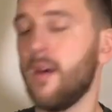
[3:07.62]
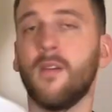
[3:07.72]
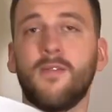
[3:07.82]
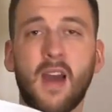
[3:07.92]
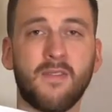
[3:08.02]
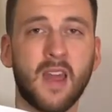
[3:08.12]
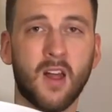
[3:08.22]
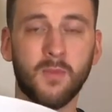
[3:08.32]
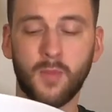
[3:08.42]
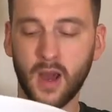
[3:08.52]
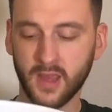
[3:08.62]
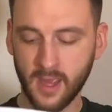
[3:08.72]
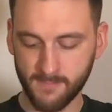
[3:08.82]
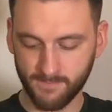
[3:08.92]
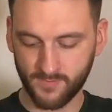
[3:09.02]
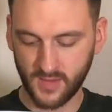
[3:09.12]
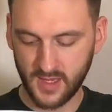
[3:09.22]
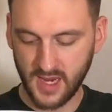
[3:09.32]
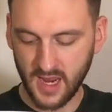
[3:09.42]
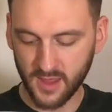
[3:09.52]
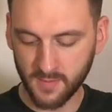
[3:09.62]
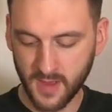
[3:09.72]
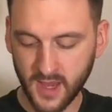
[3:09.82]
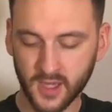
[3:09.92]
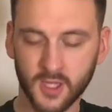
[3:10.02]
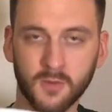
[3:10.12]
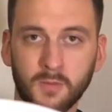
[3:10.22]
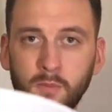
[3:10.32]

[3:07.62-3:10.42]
5-gallon bucket, take the mix,